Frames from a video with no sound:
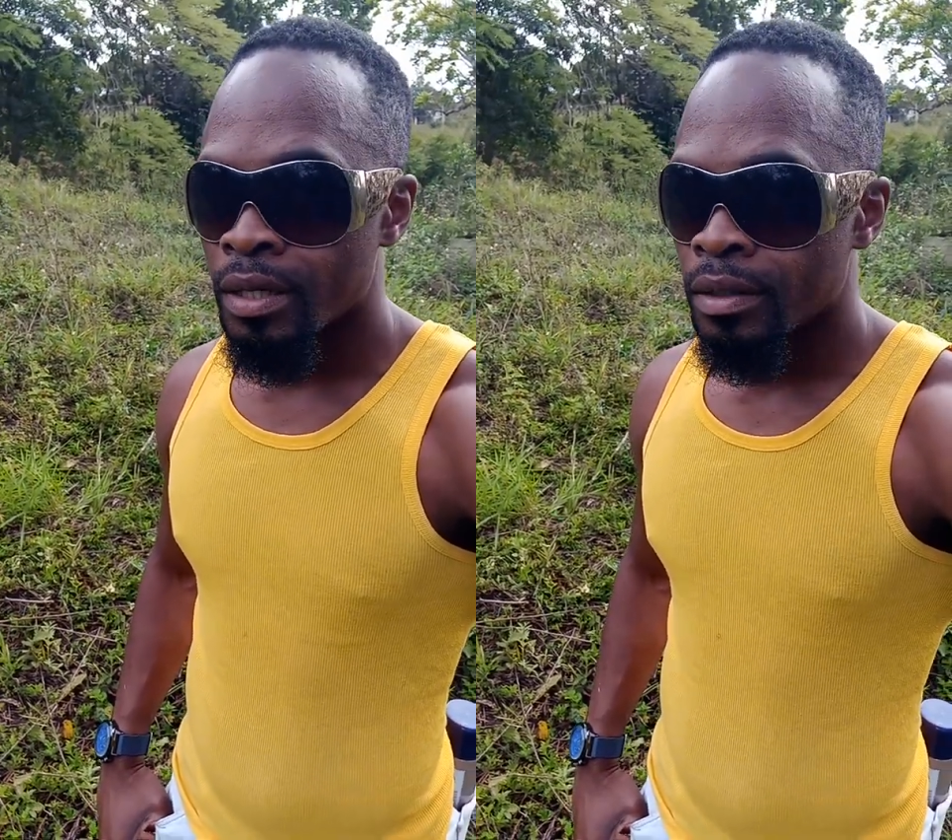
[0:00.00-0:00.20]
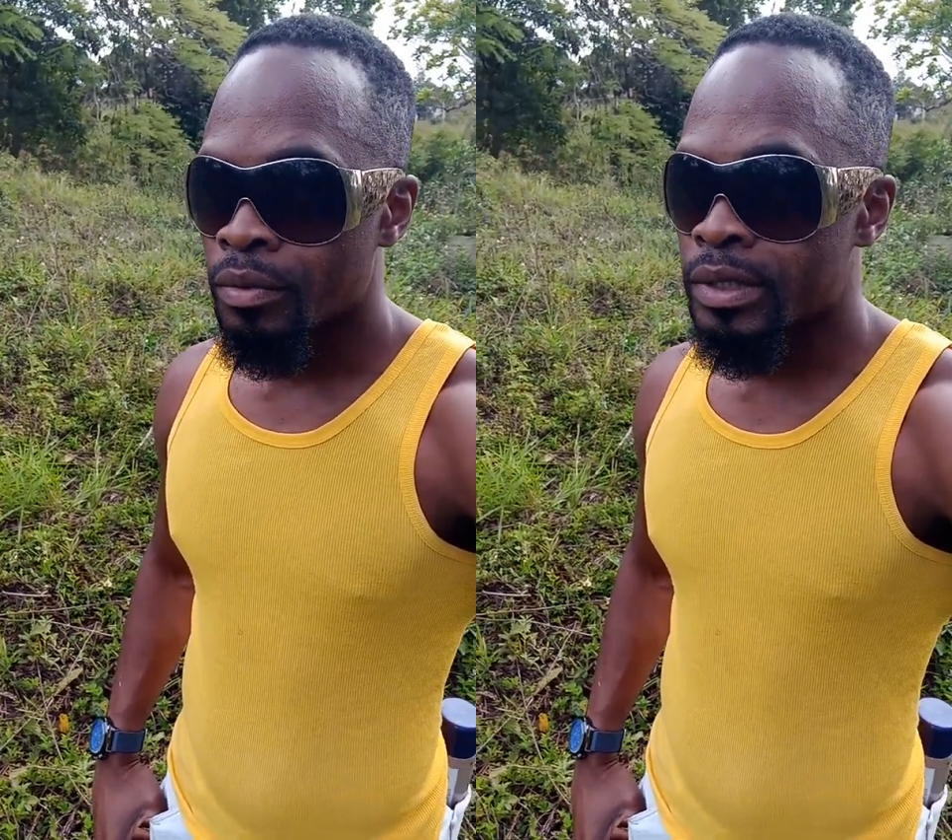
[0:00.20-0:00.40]

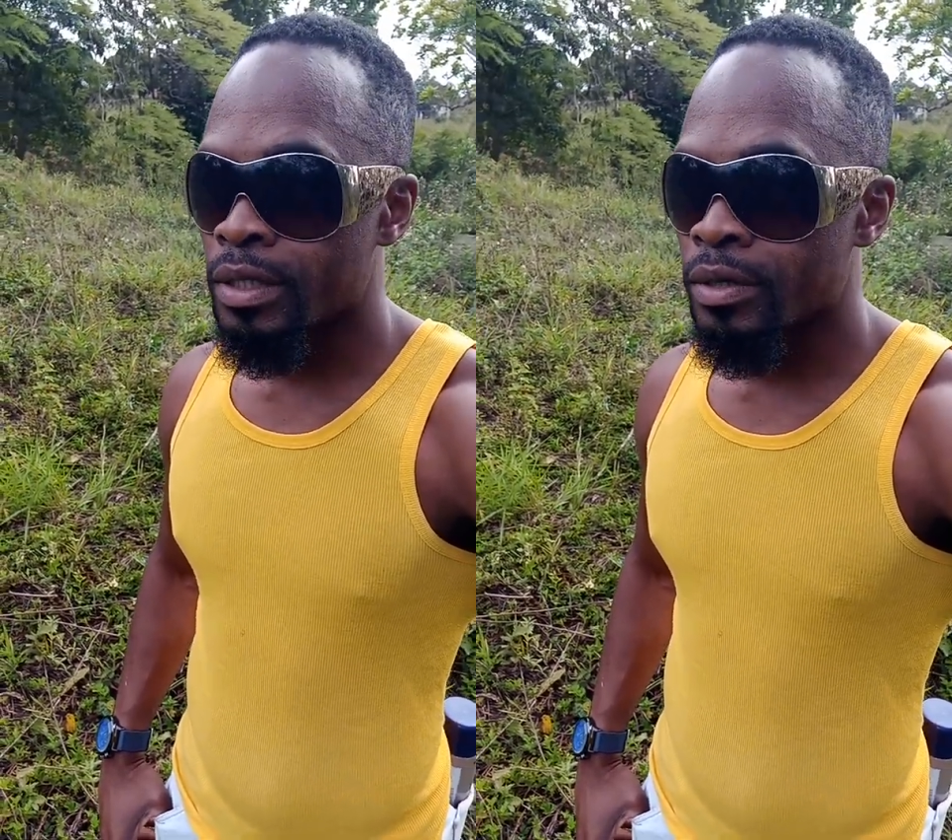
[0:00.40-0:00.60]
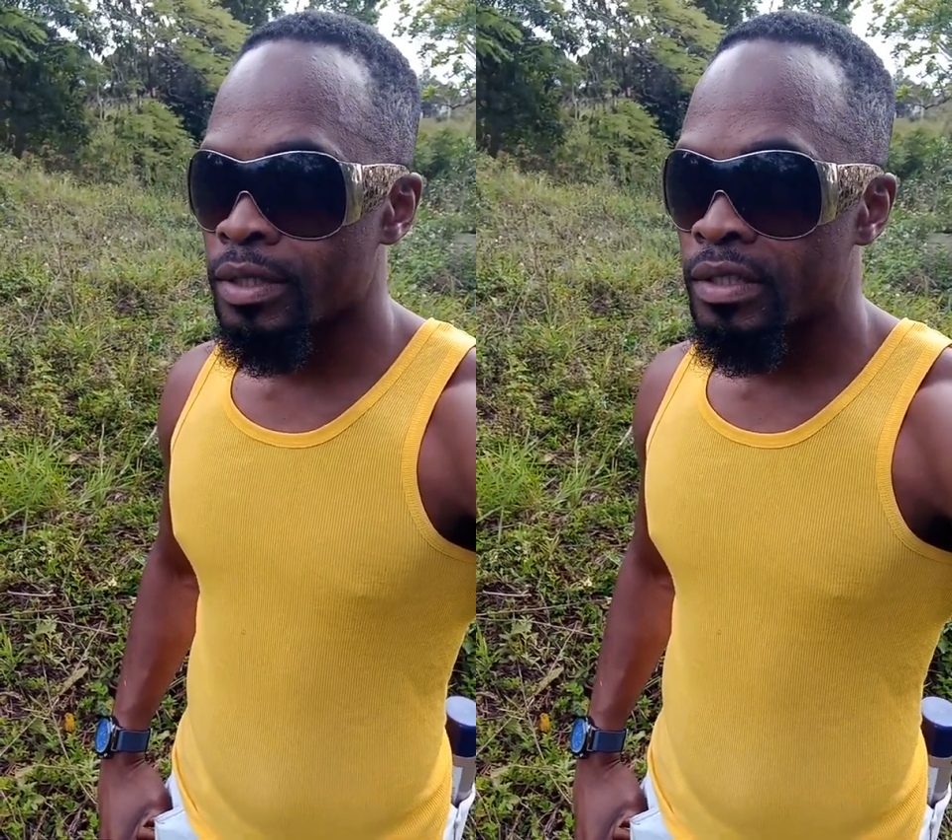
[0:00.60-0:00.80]
We still
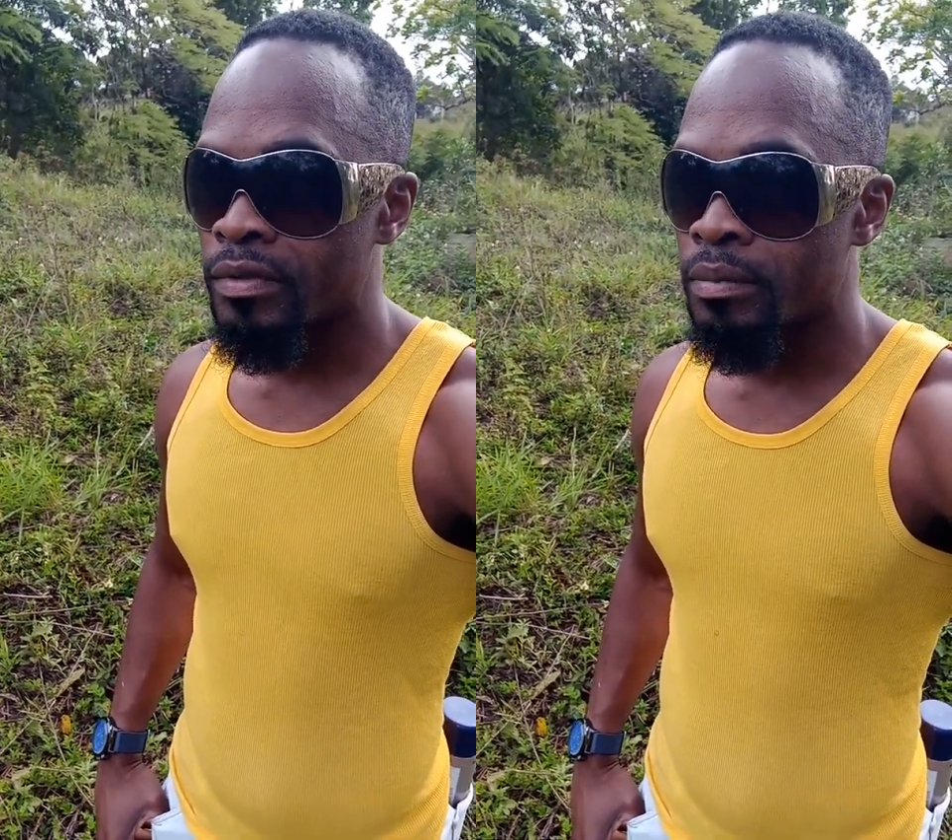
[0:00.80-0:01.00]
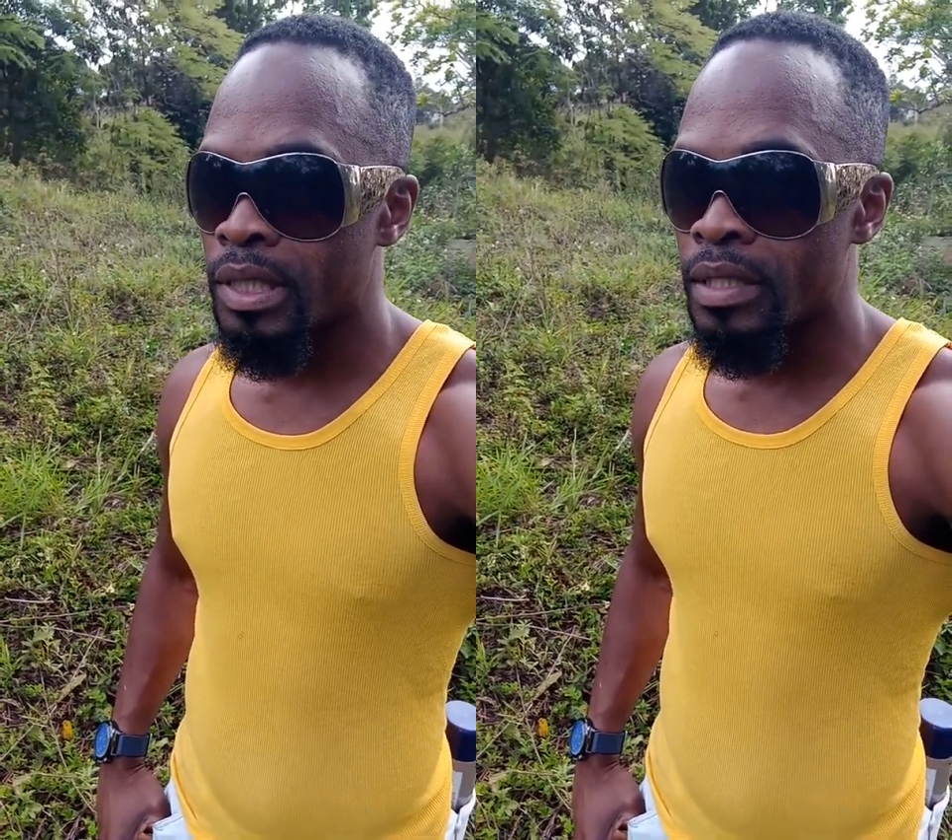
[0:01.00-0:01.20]
don't
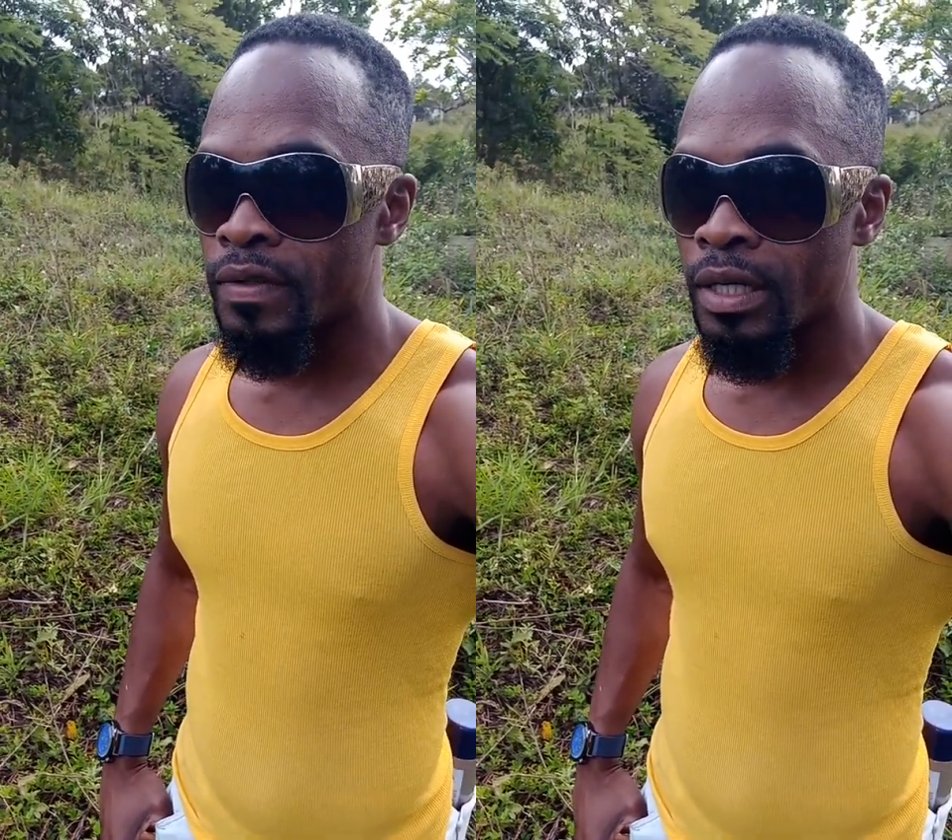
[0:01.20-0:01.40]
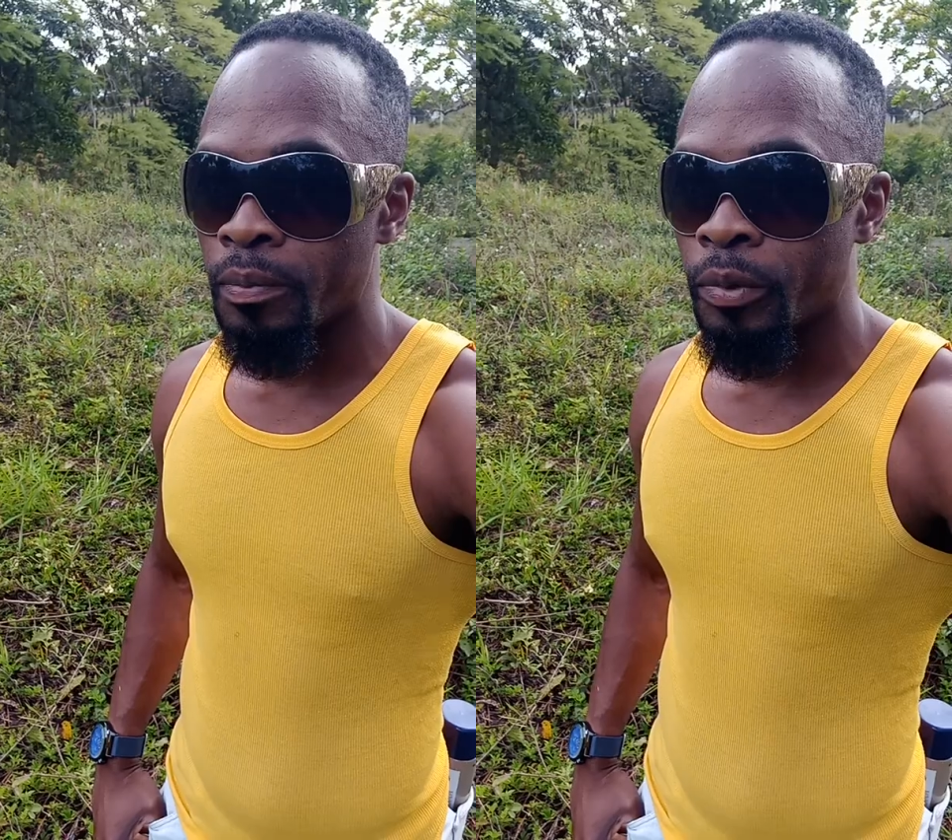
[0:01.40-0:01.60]
even believe
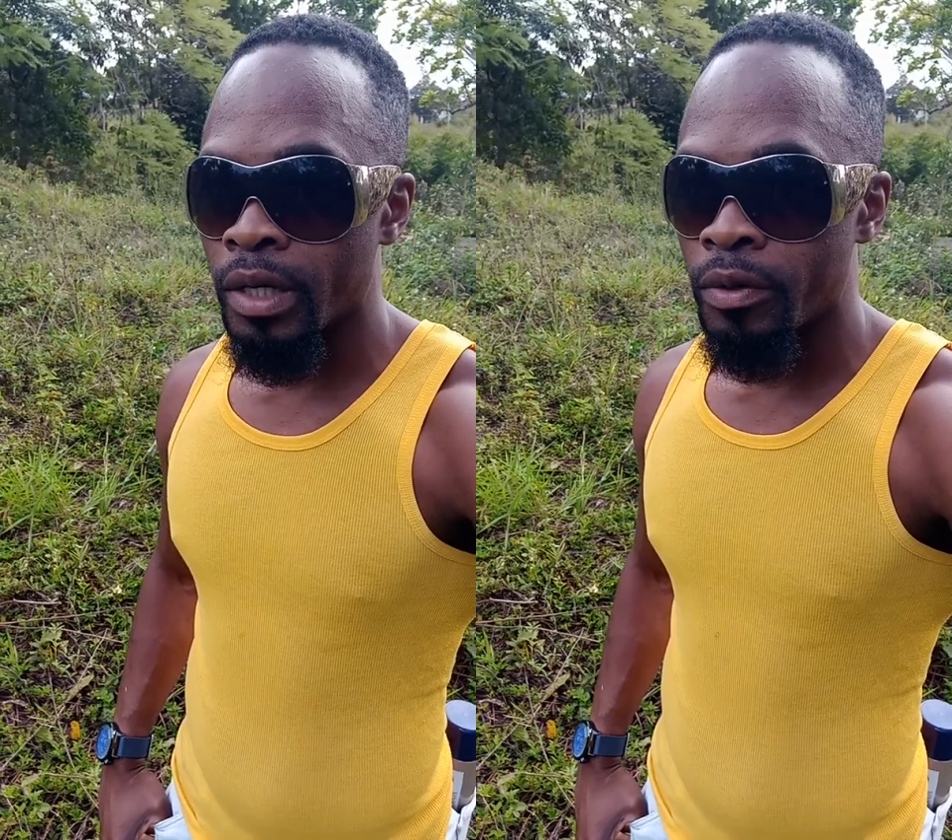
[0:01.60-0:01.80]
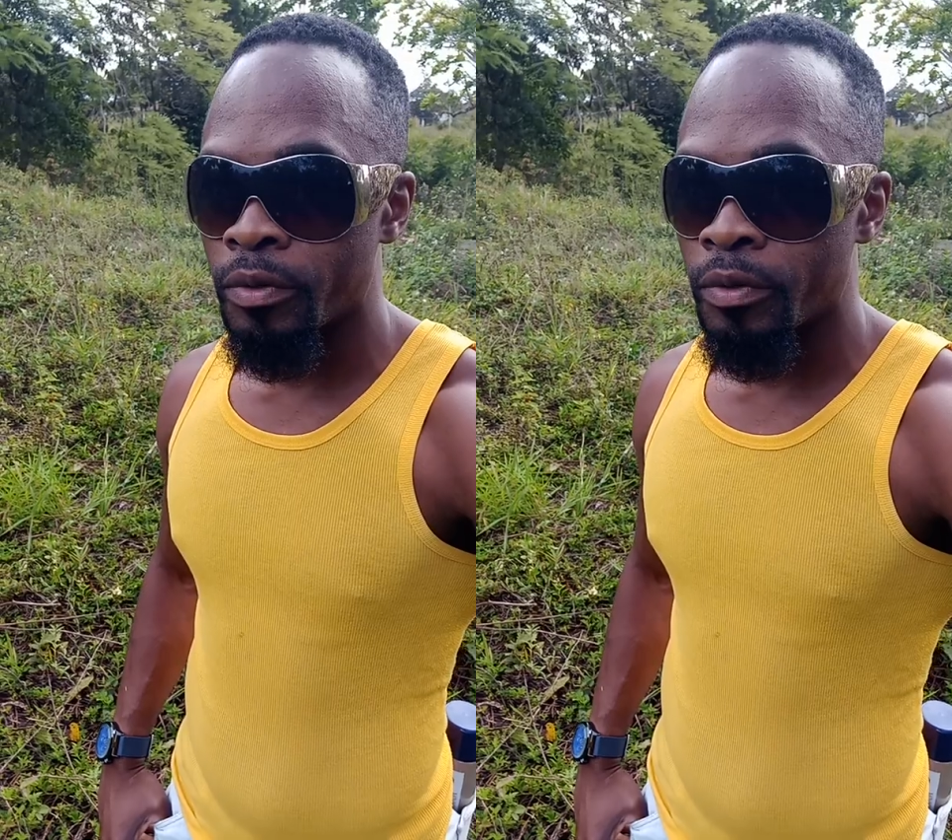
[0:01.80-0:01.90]
in the prayer when